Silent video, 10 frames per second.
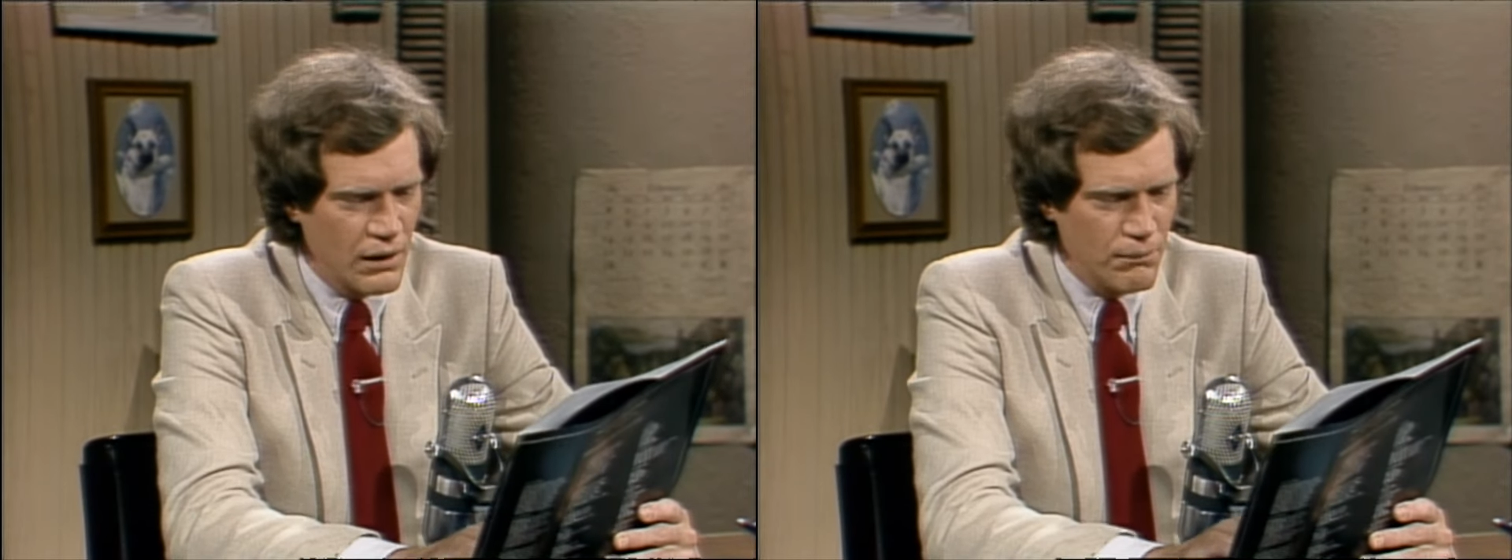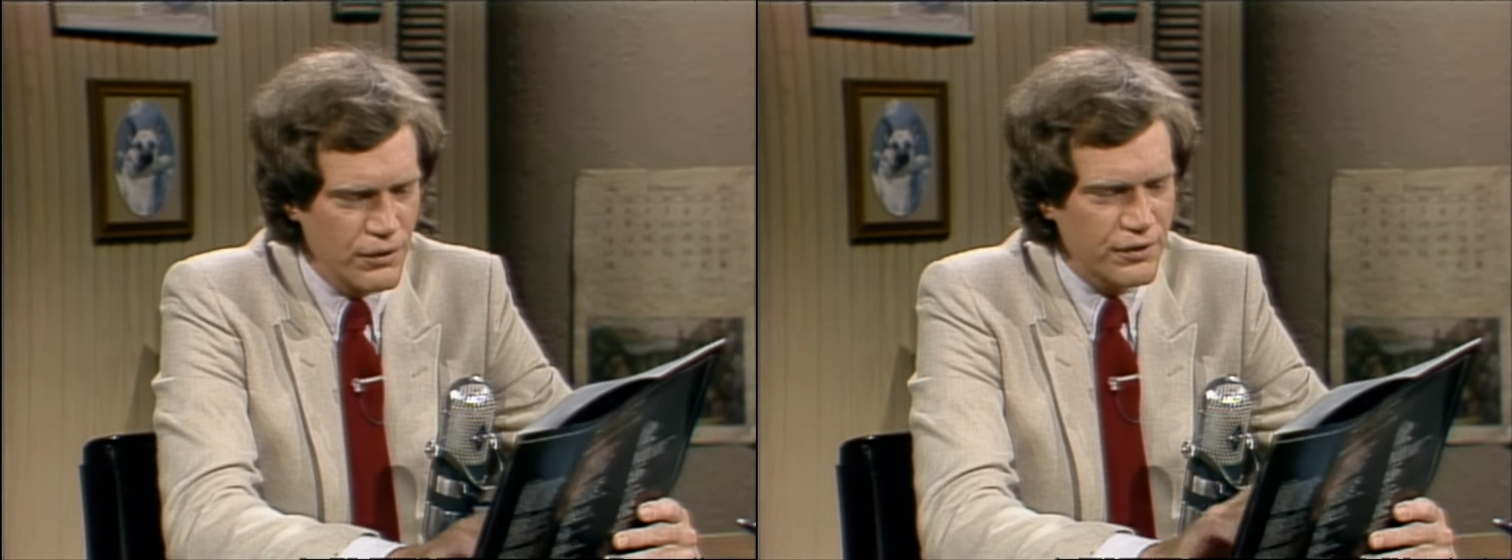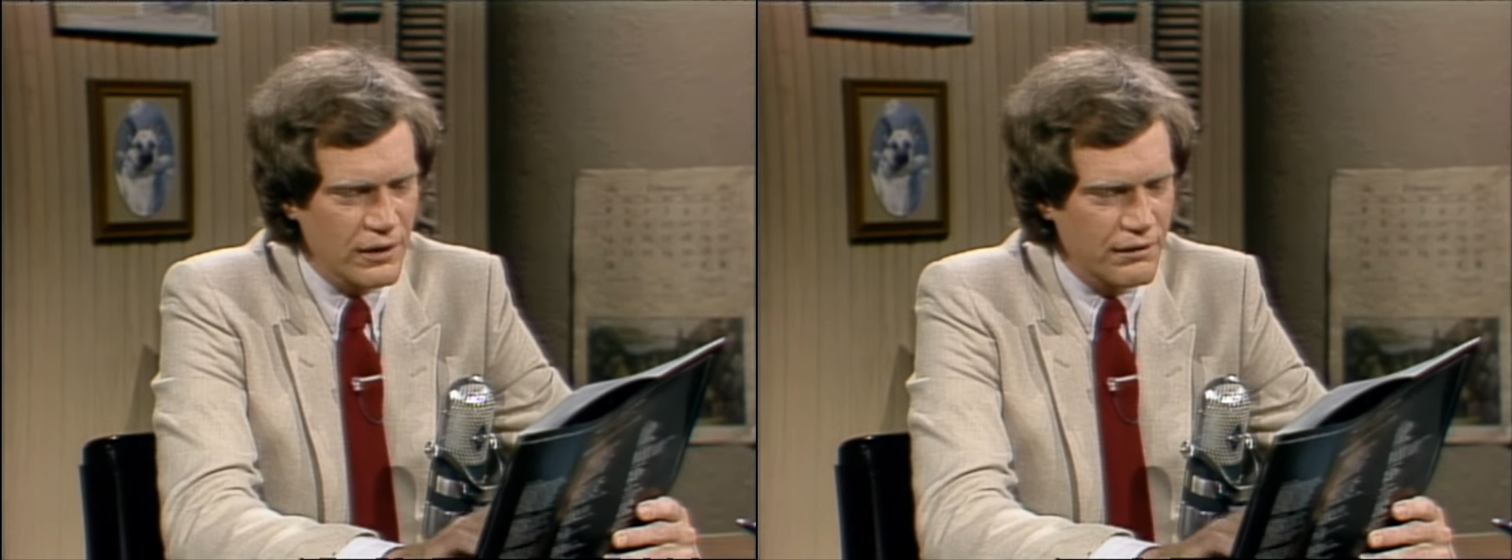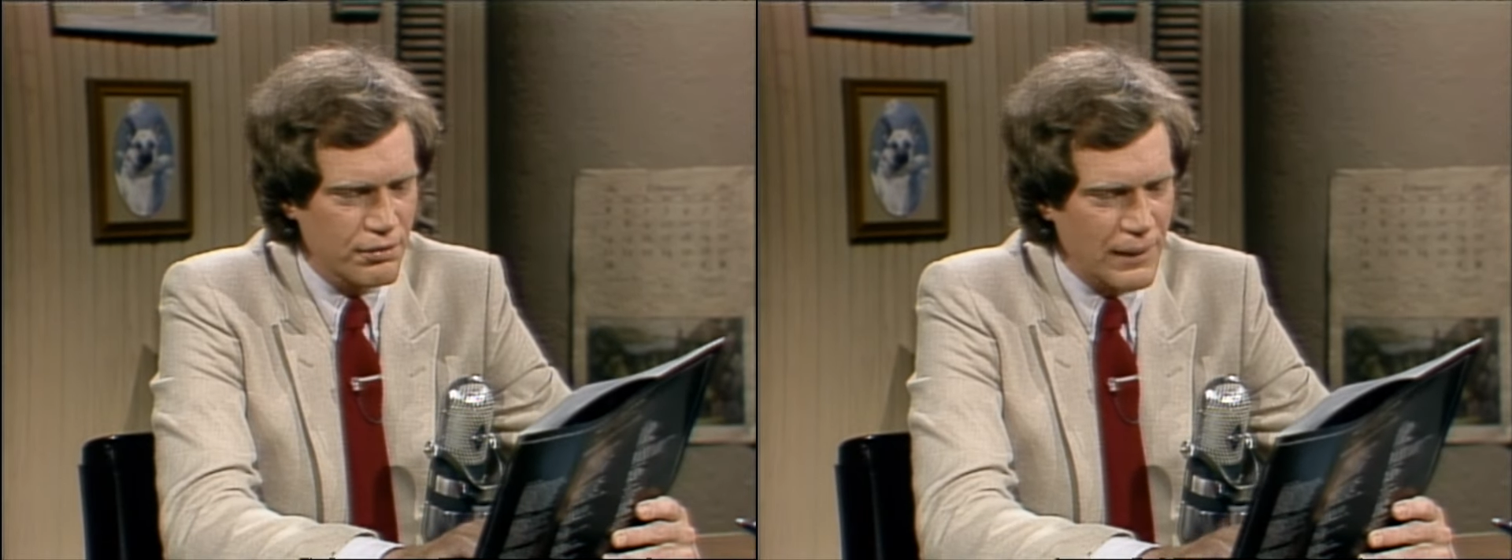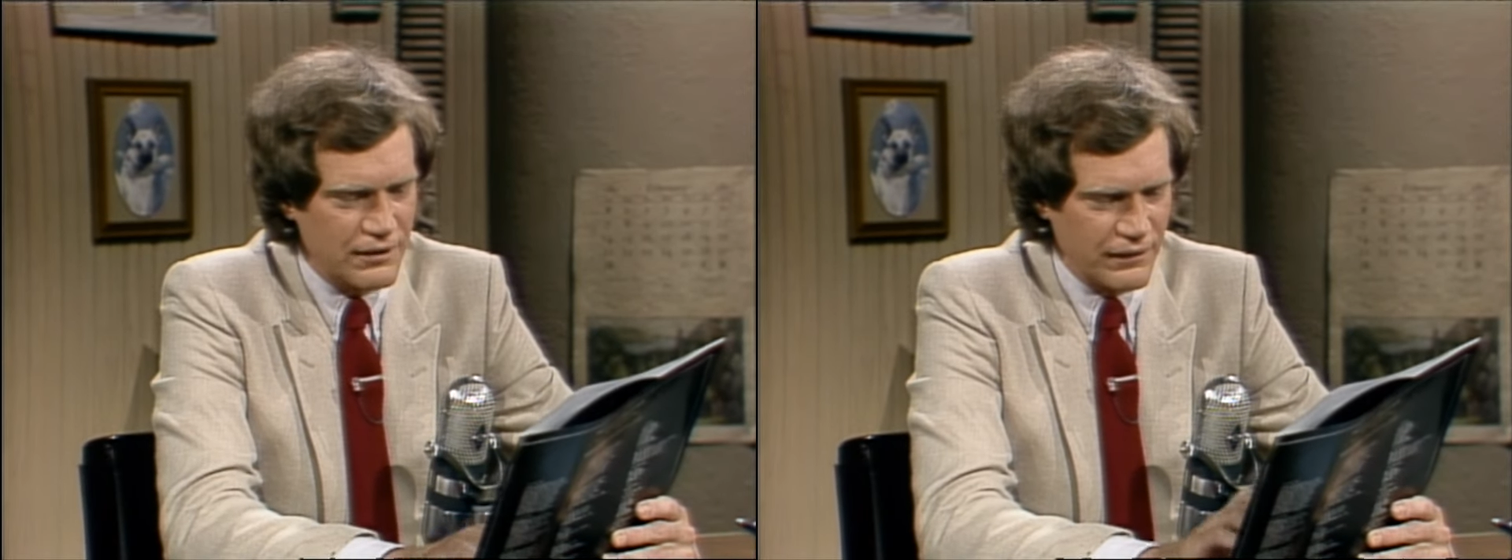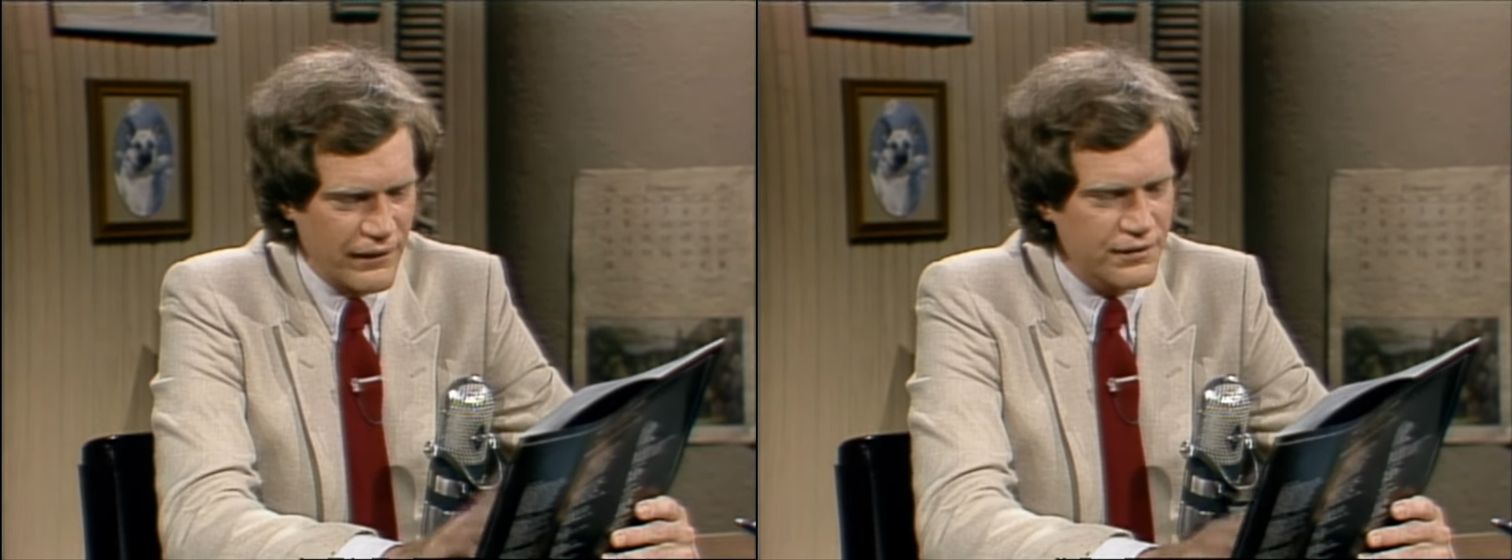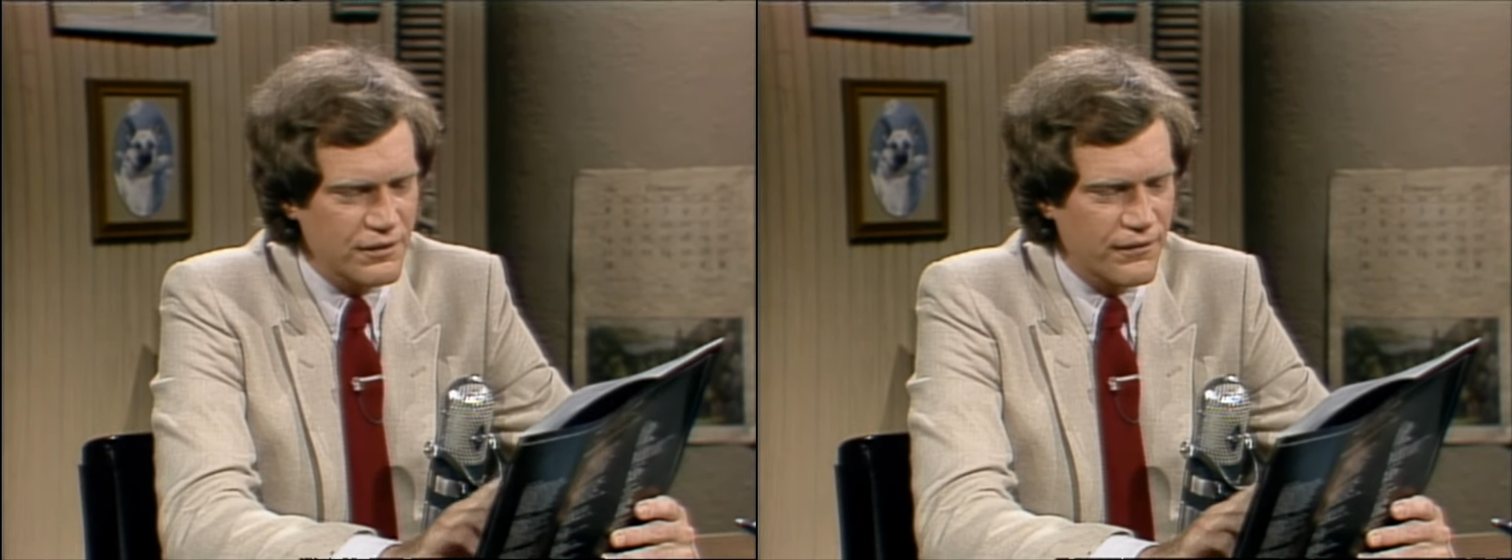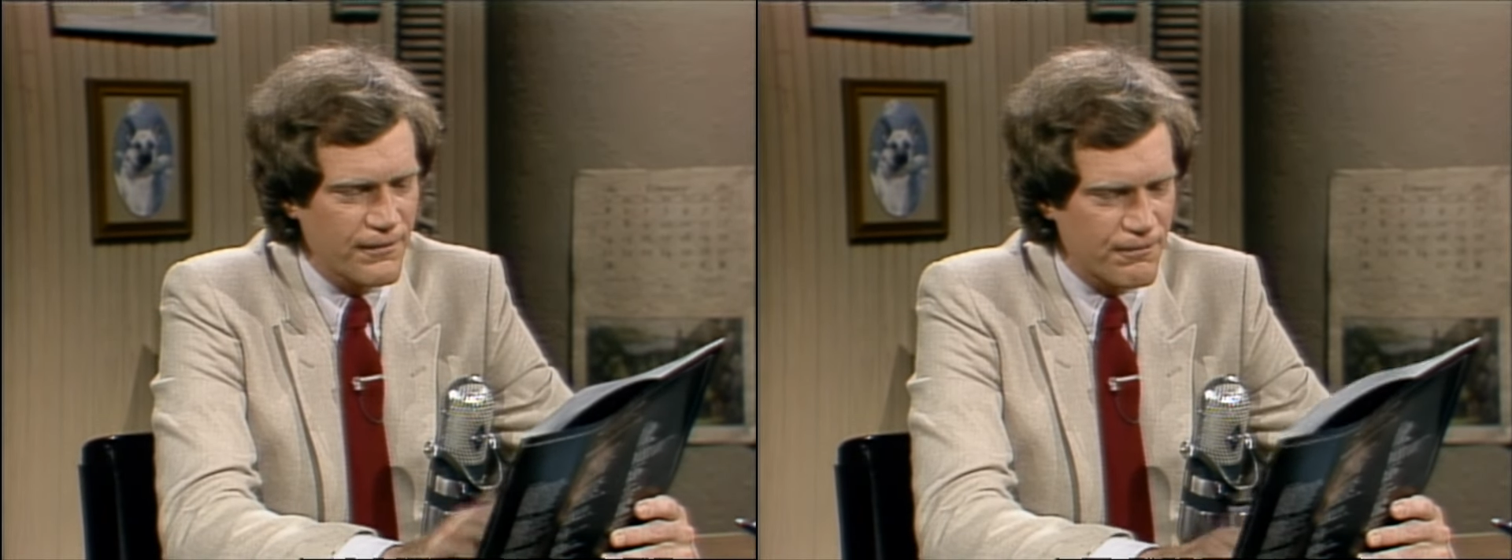Musical information. This
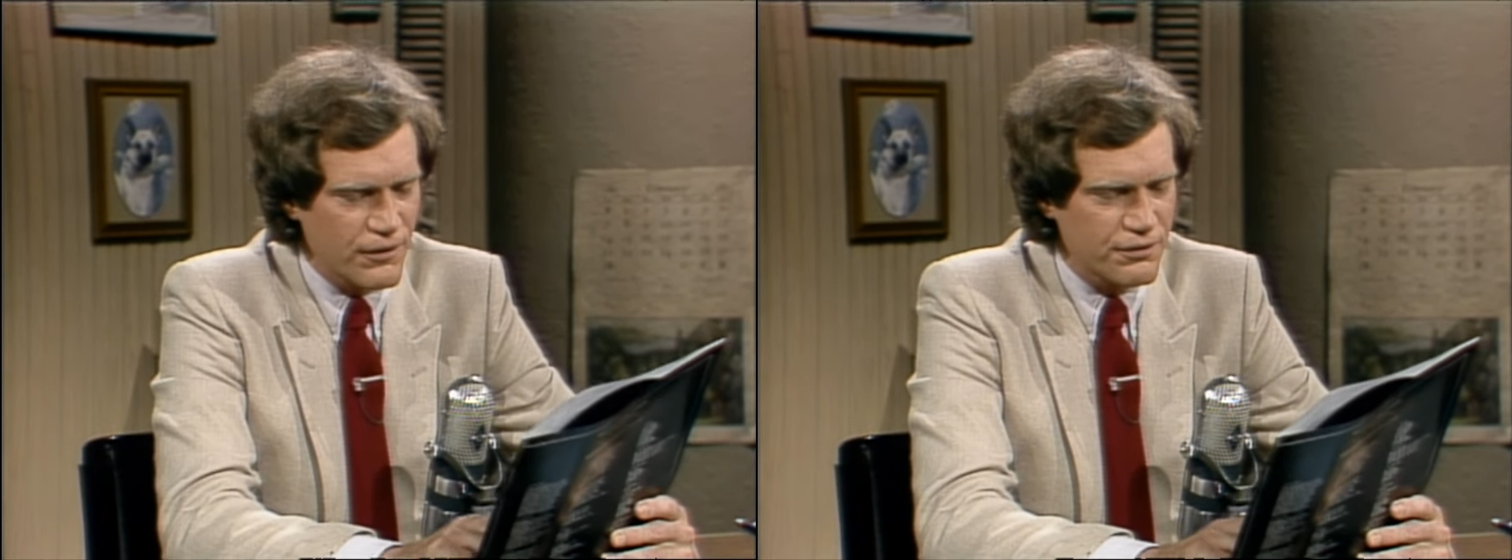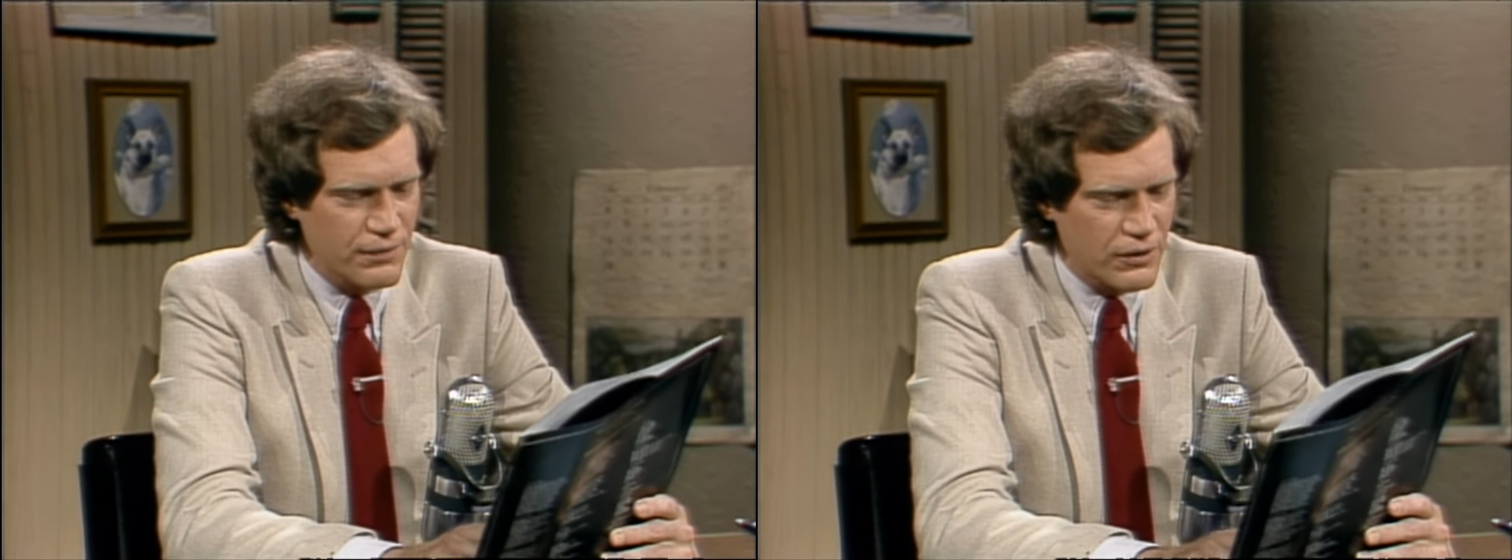is the first